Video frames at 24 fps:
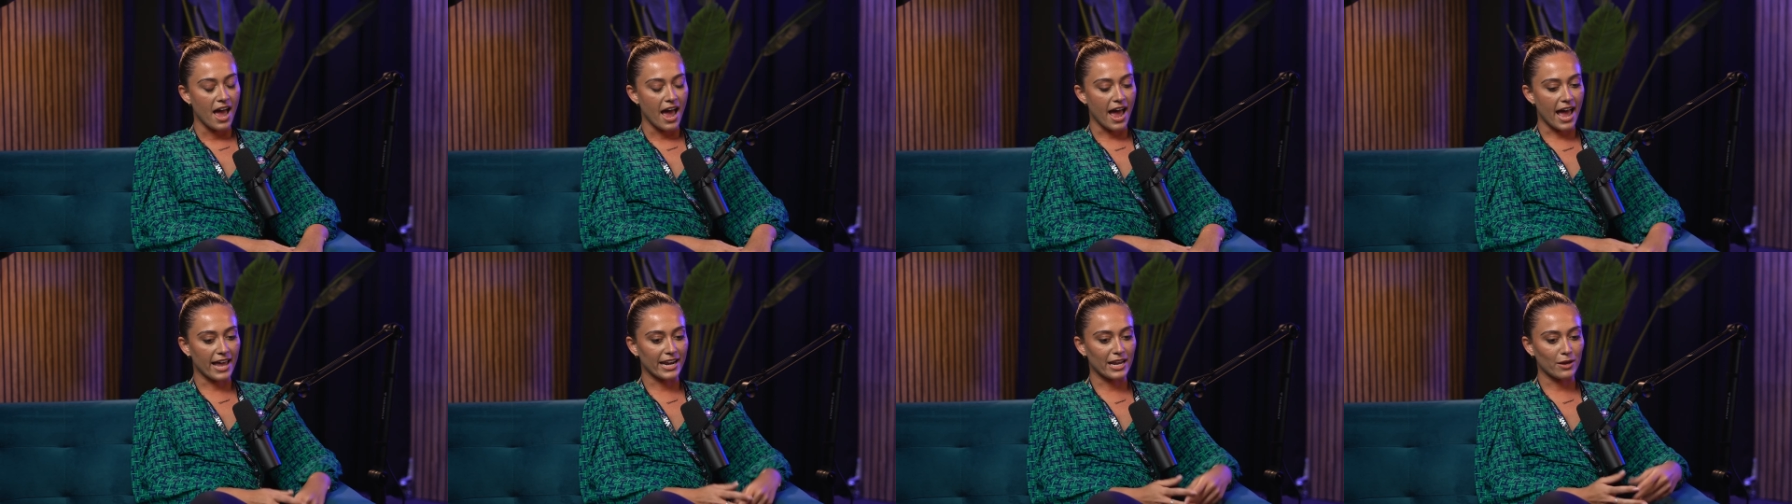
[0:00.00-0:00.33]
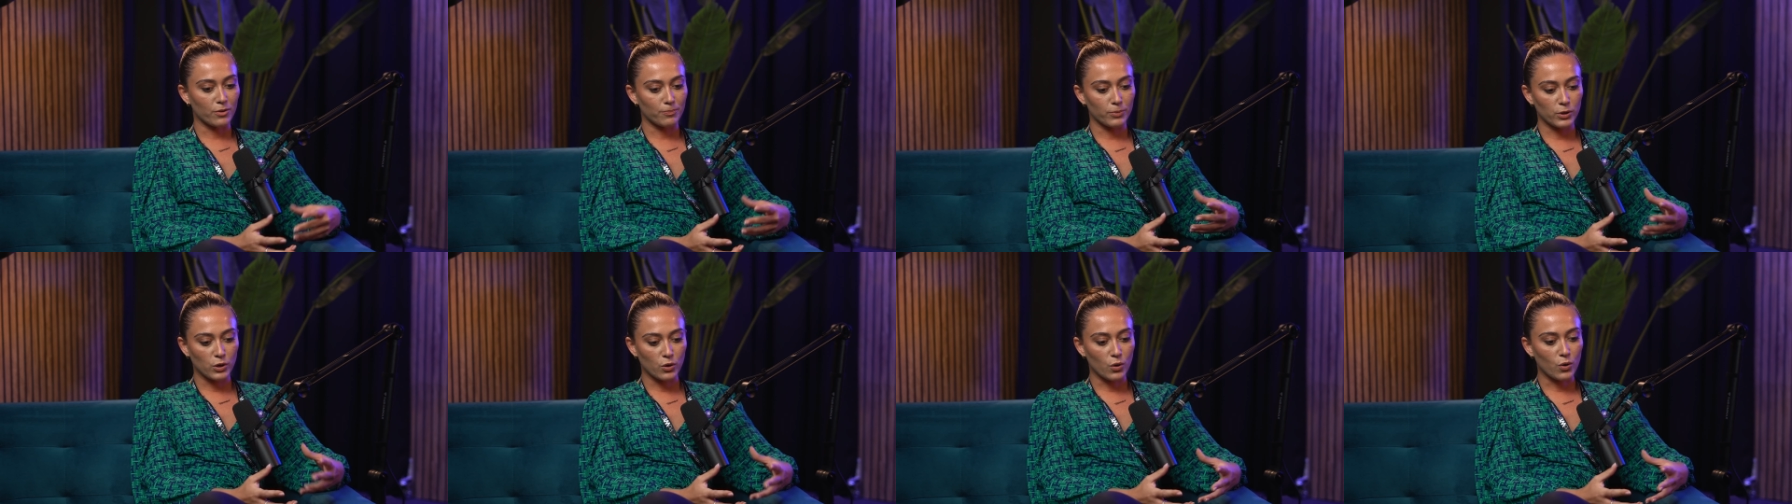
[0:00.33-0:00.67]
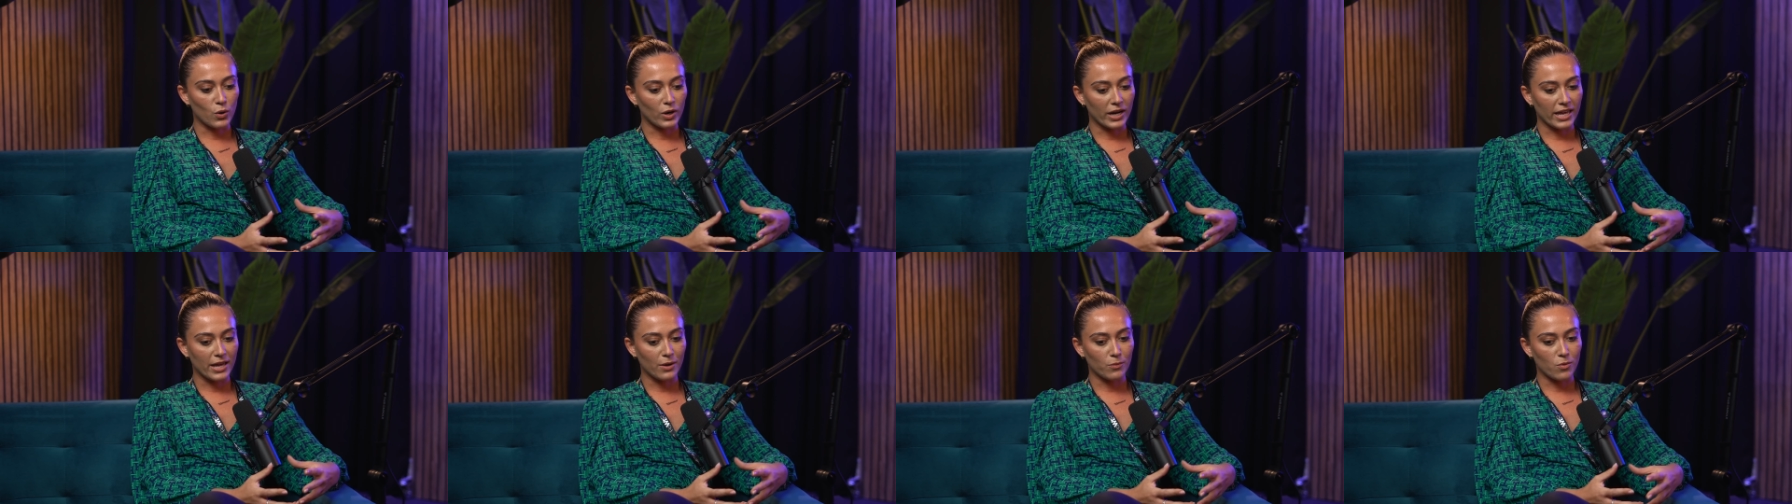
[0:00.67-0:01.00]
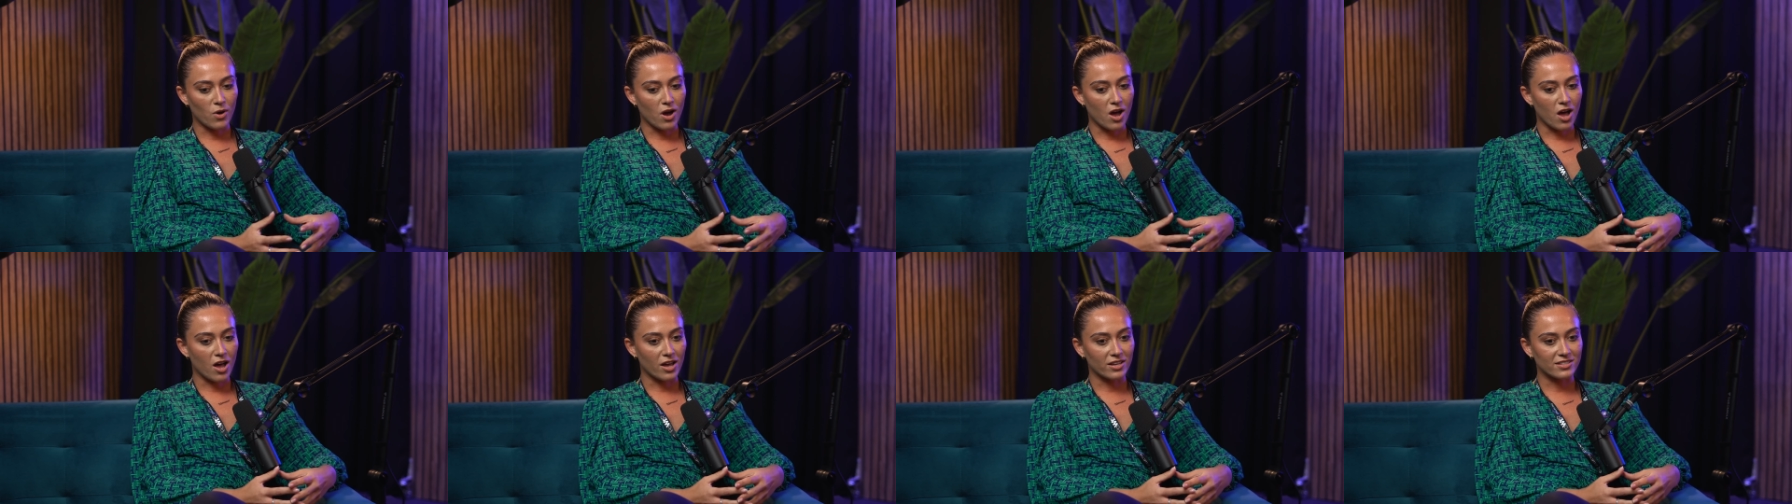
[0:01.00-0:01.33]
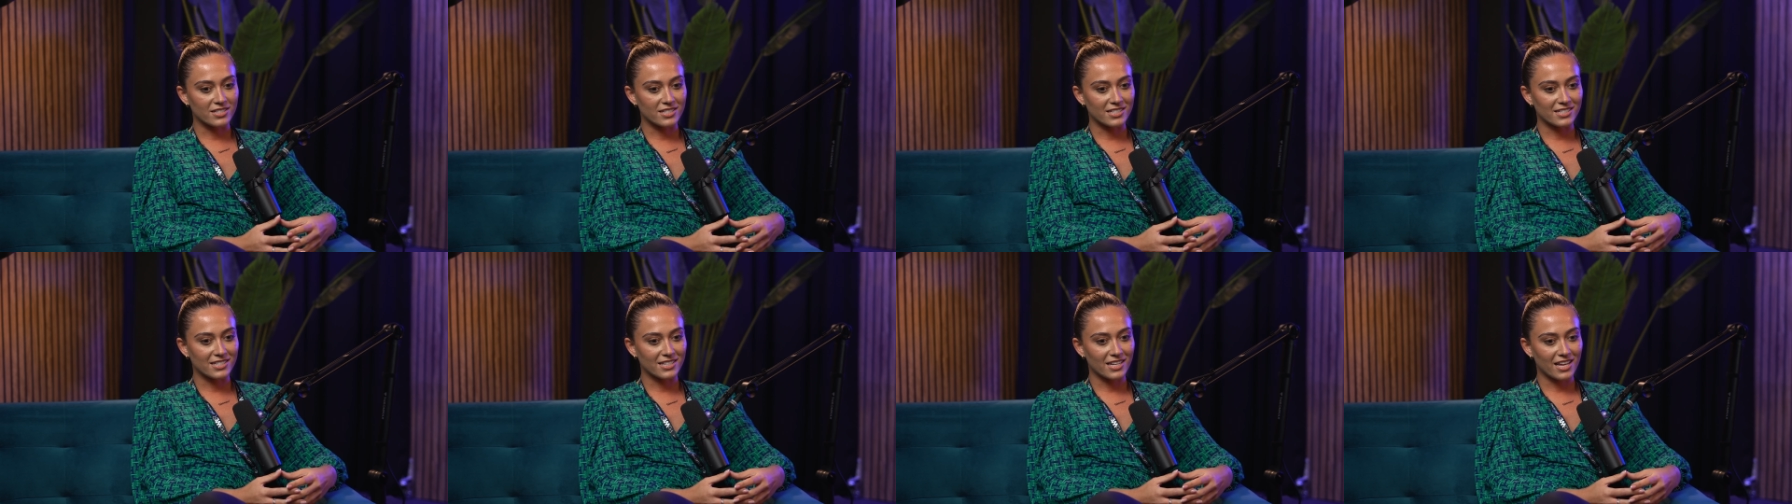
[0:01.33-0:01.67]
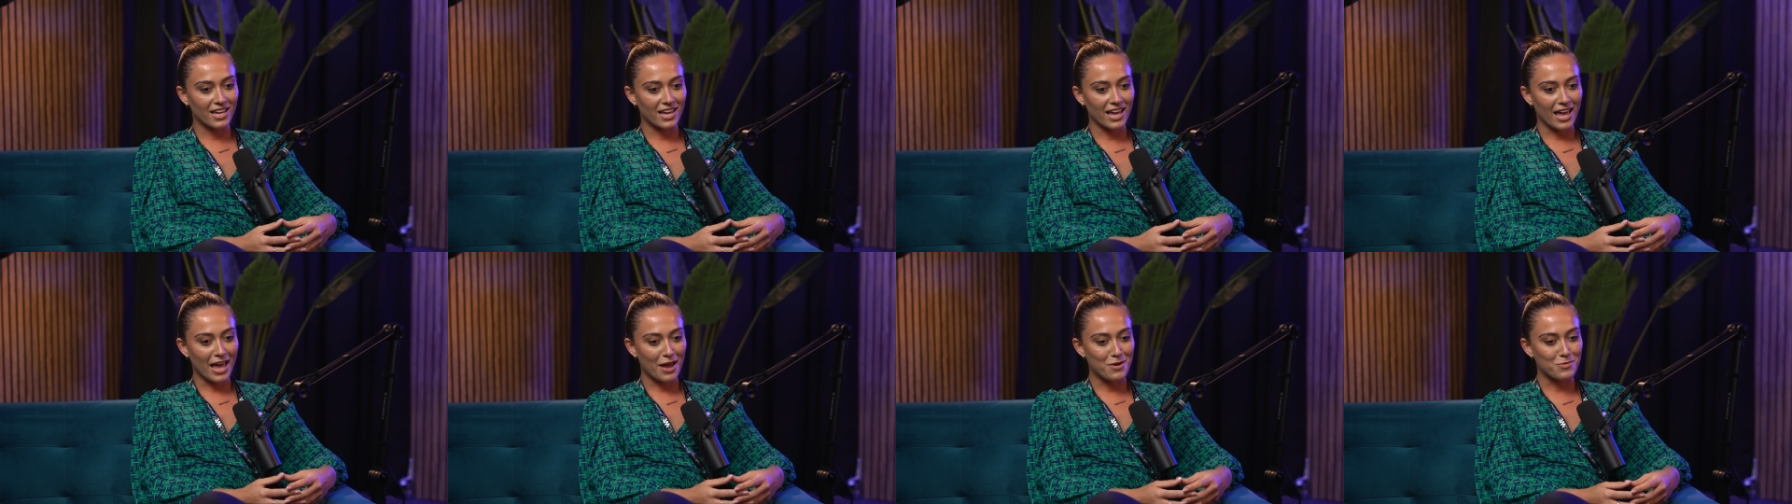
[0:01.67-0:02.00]
And it purely was,
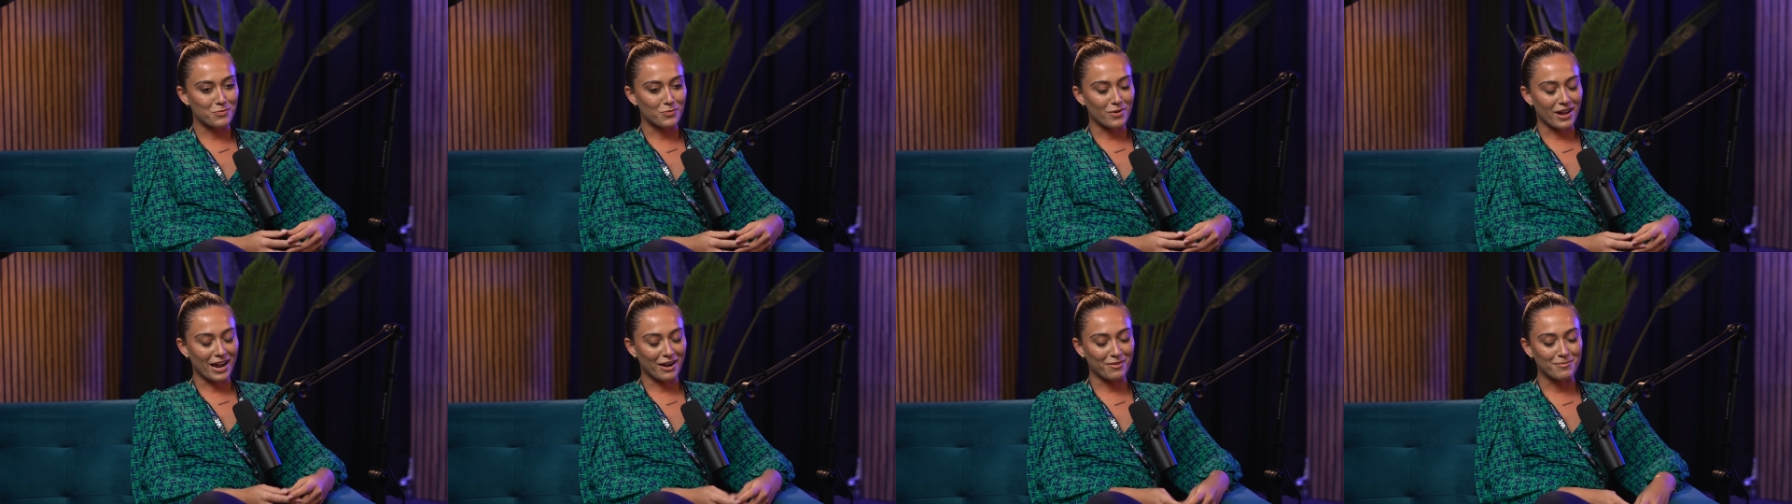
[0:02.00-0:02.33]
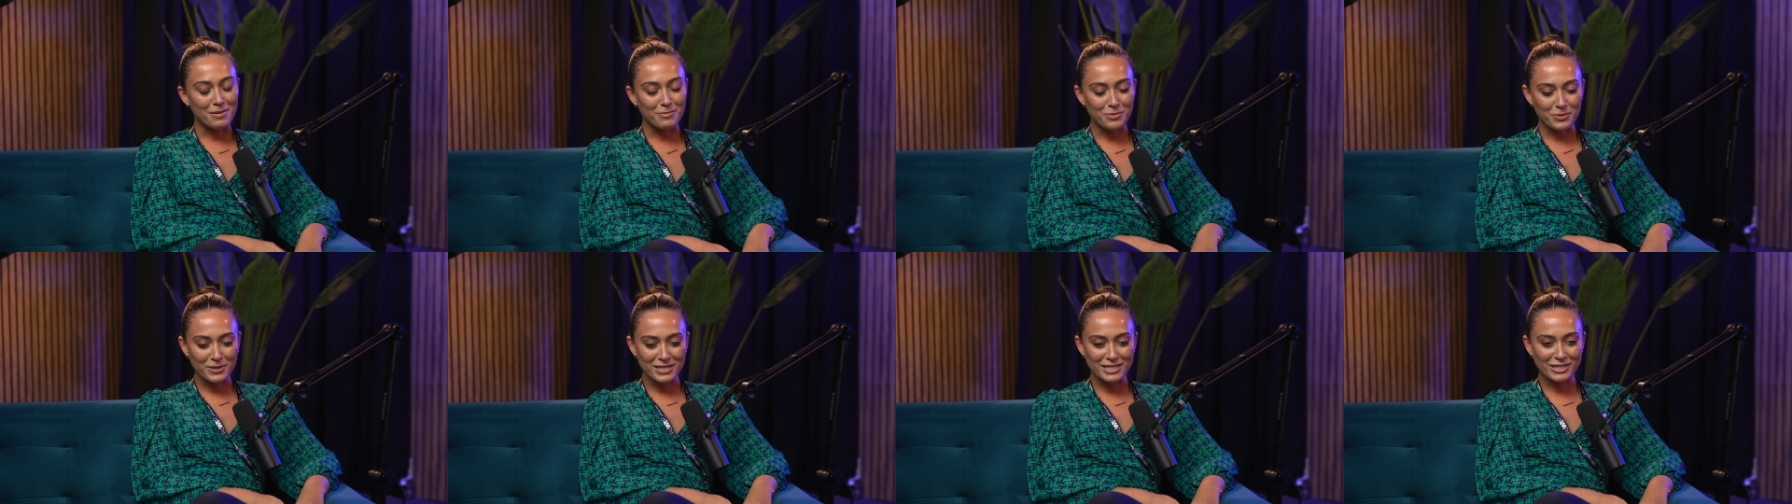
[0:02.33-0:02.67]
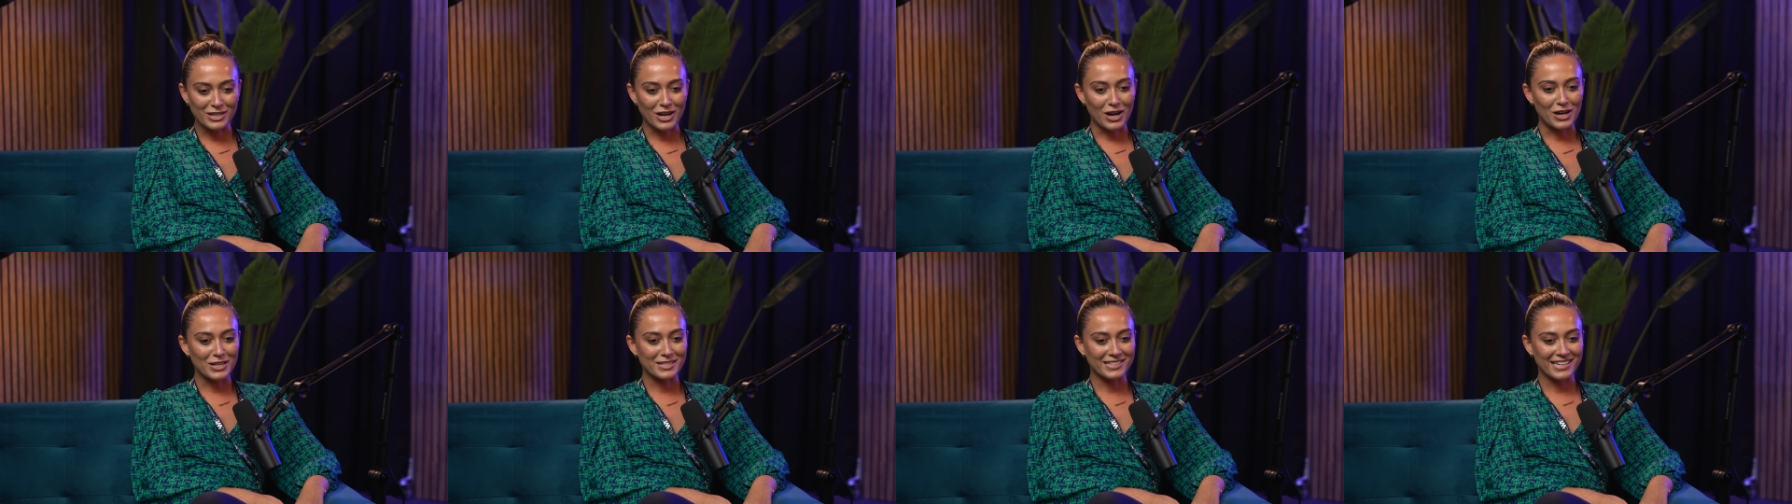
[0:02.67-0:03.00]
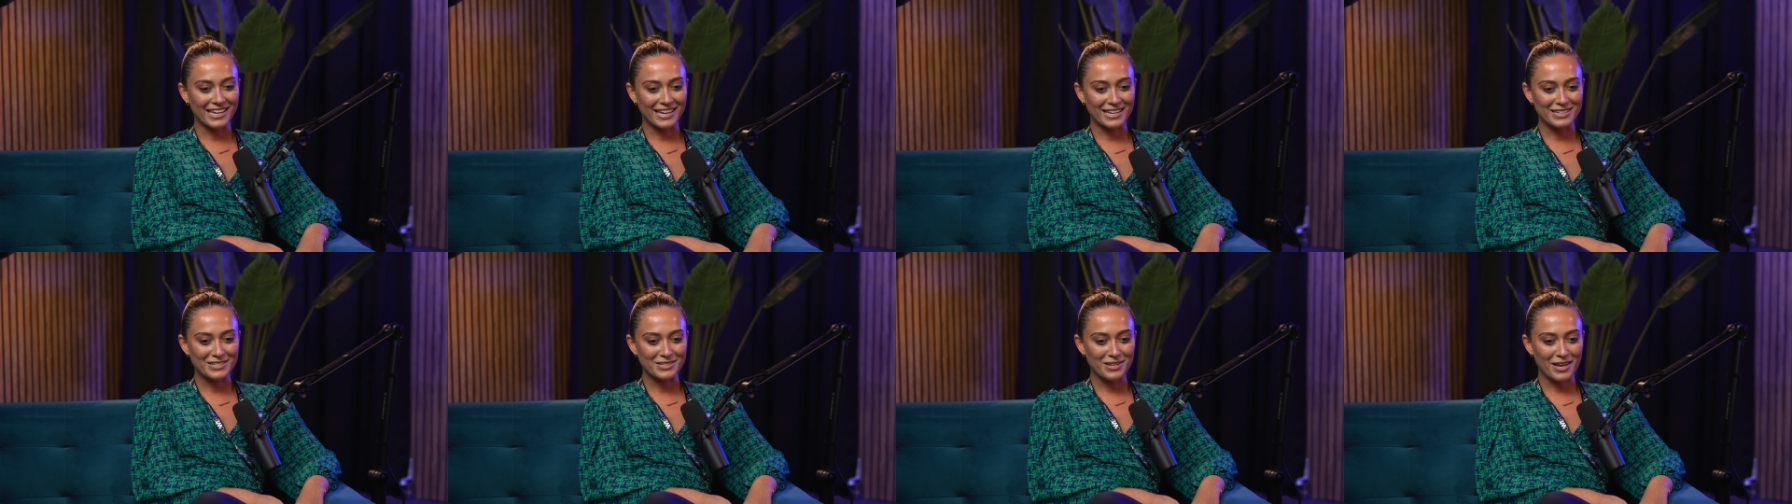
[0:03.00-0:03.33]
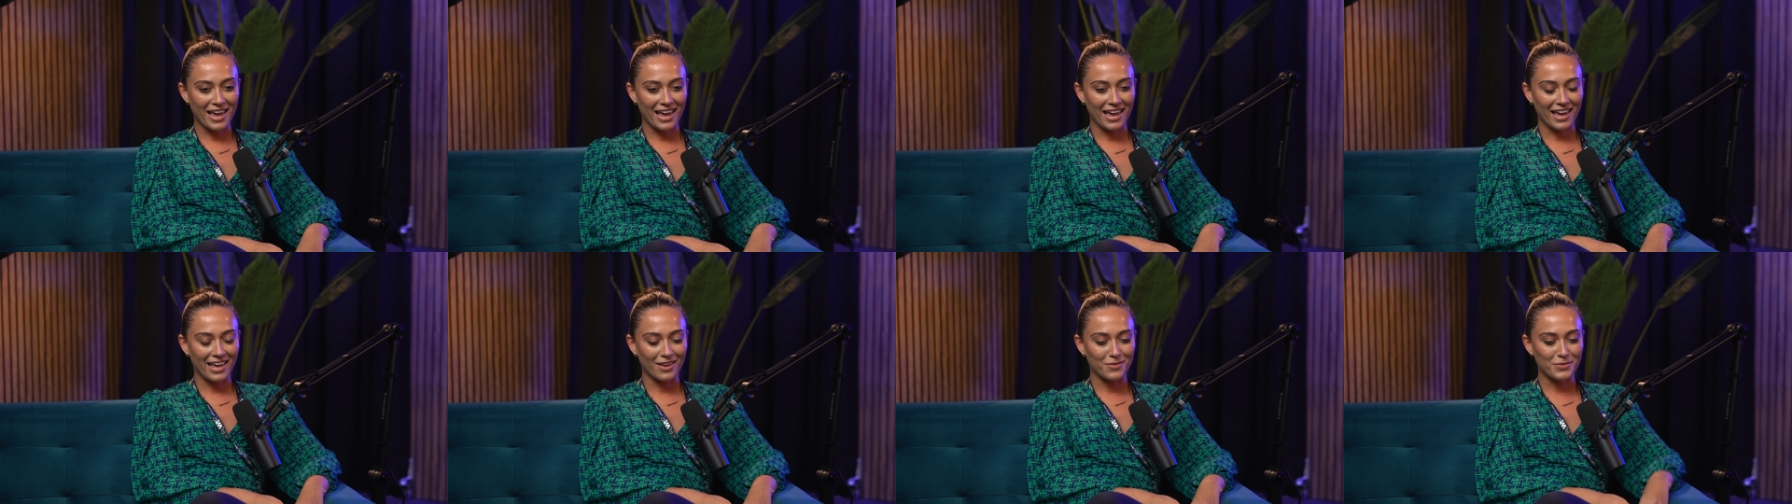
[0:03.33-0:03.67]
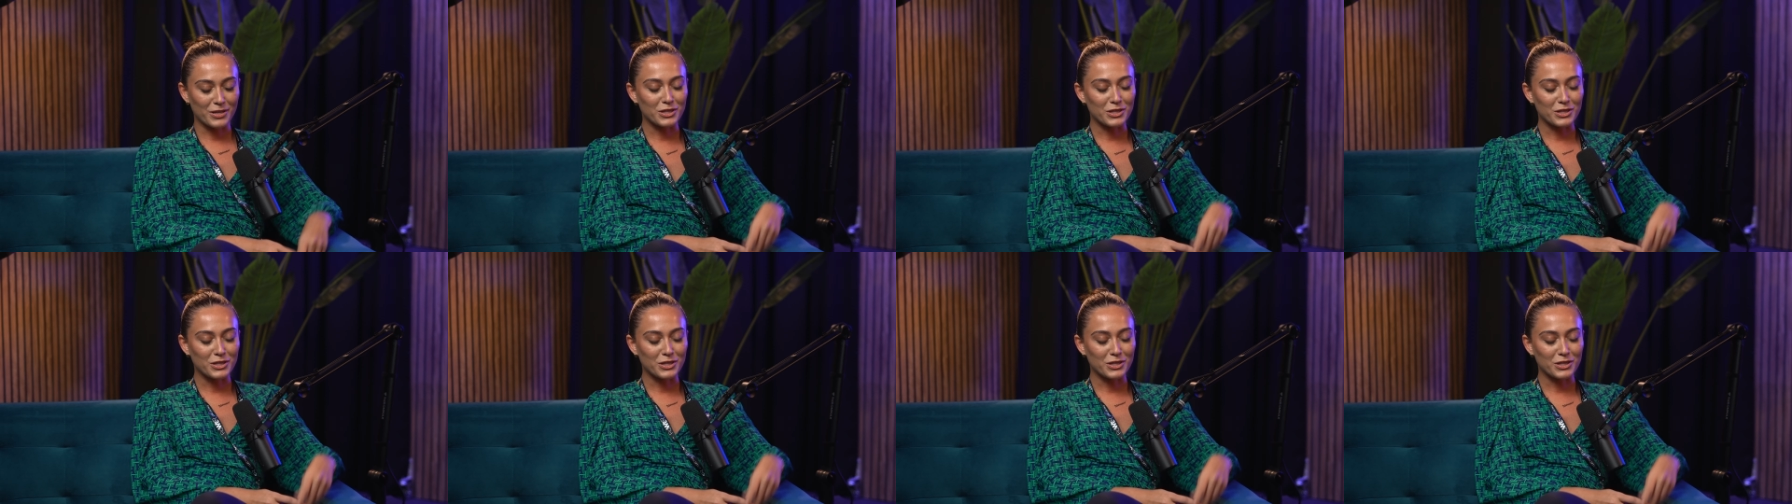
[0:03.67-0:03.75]
I remember we started uh,